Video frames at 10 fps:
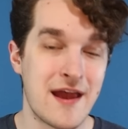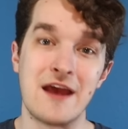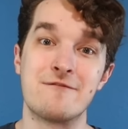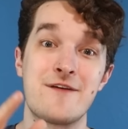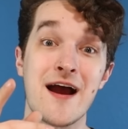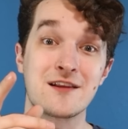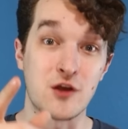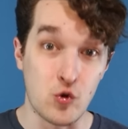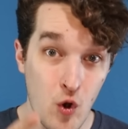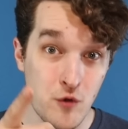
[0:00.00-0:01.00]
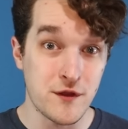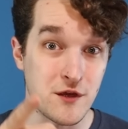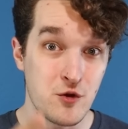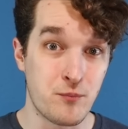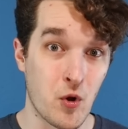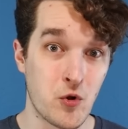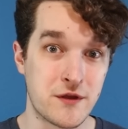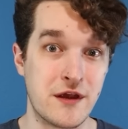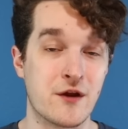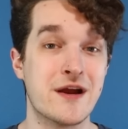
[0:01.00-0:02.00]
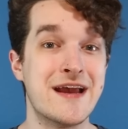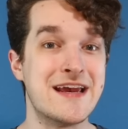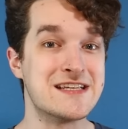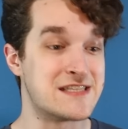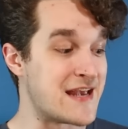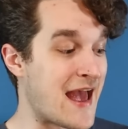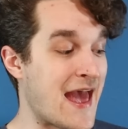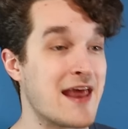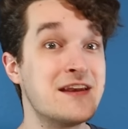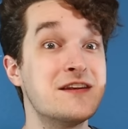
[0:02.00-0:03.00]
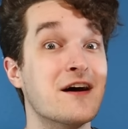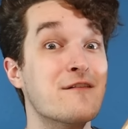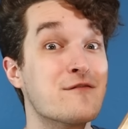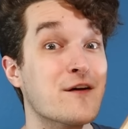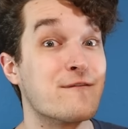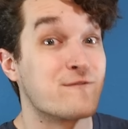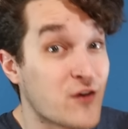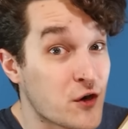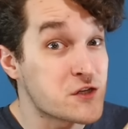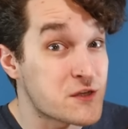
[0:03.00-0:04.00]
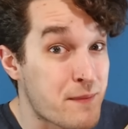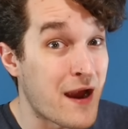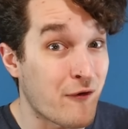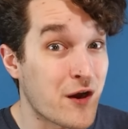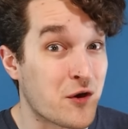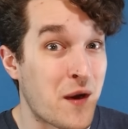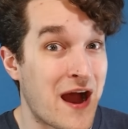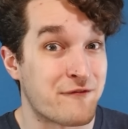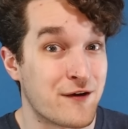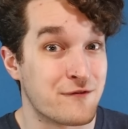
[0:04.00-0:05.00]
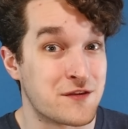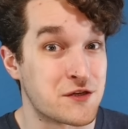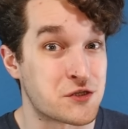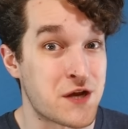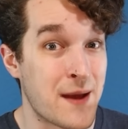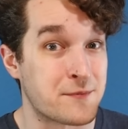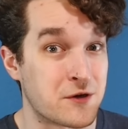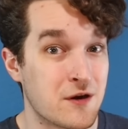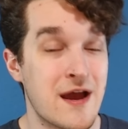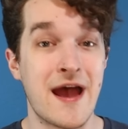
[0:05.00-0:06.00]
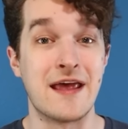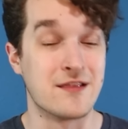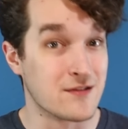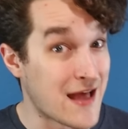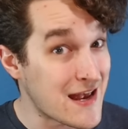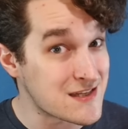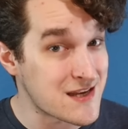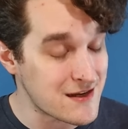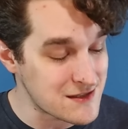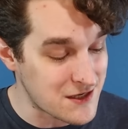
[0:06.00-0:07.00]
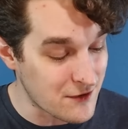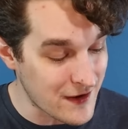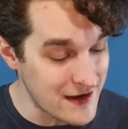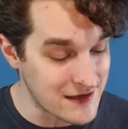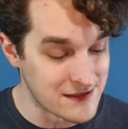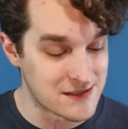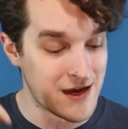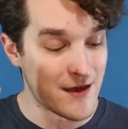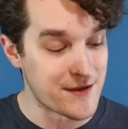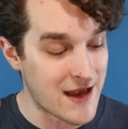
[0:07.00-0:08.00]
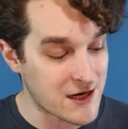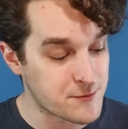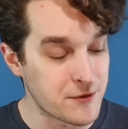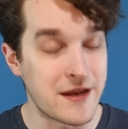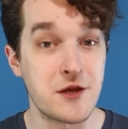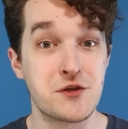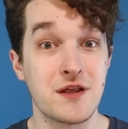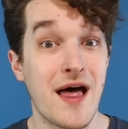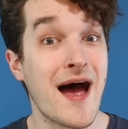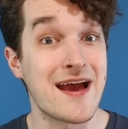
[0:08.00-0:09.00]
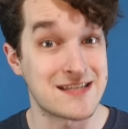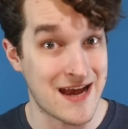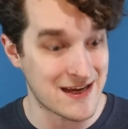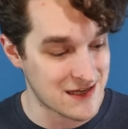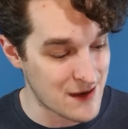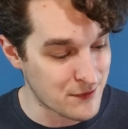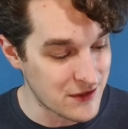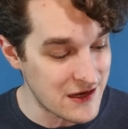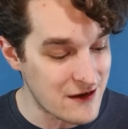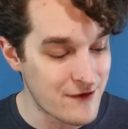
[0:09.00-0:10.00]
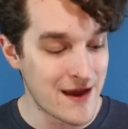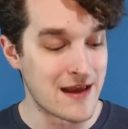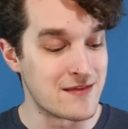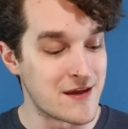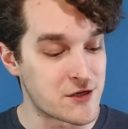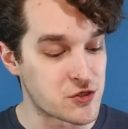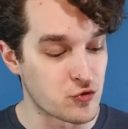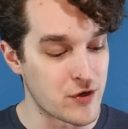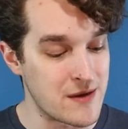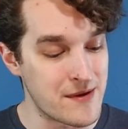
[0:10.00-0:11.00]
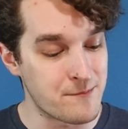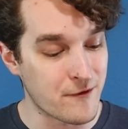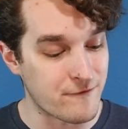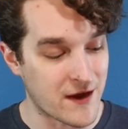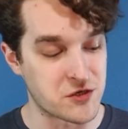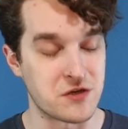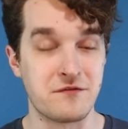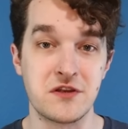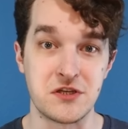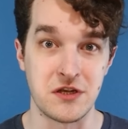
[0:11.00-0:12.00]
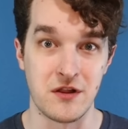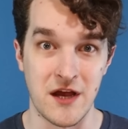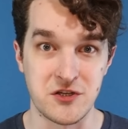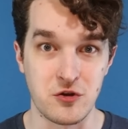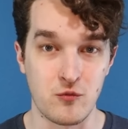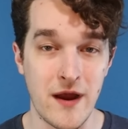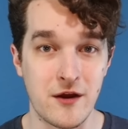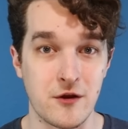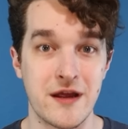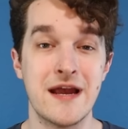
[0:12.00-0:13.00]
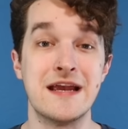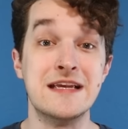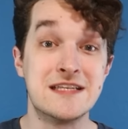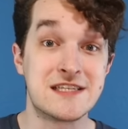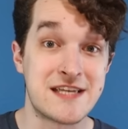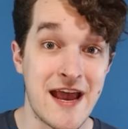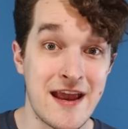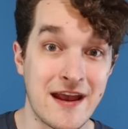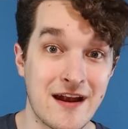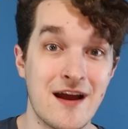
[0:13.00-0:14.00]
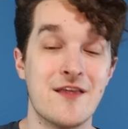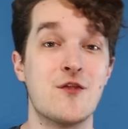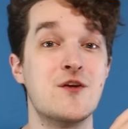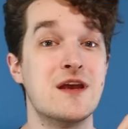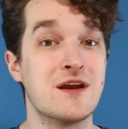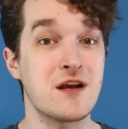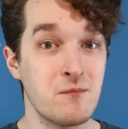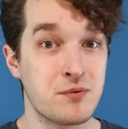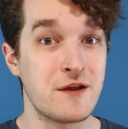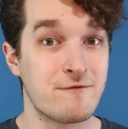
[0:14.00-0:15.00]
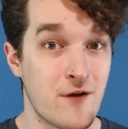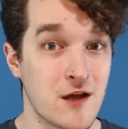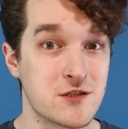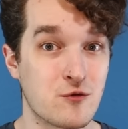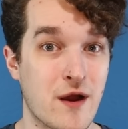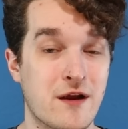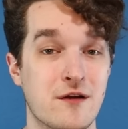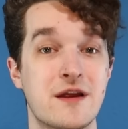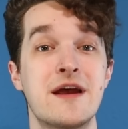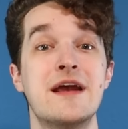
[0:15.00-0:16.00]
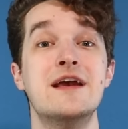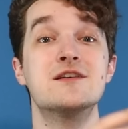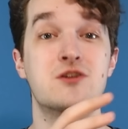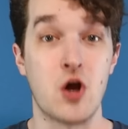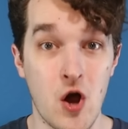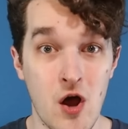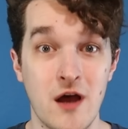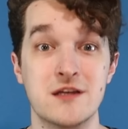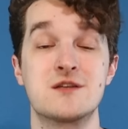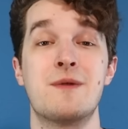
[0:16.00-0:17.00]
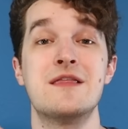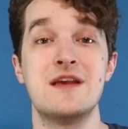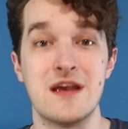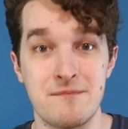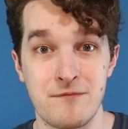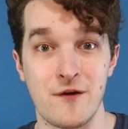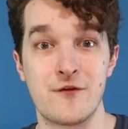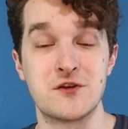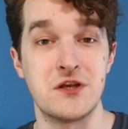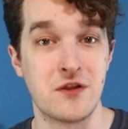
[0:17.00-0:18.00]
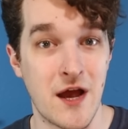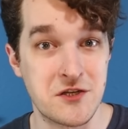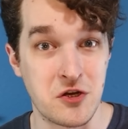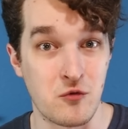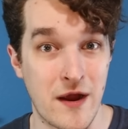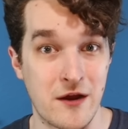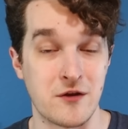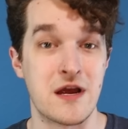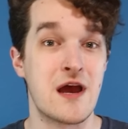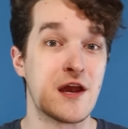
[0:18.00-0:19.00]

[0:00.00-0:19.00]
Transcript: In fact, the quote that you pulled here is the end of the first paragraph of this chapter. And the last sentence here is, the explanation lies, as I believe, in the extreme imperfection of the geological record. He's saying that the incomplete fossil record is caused by the imperfect geological record.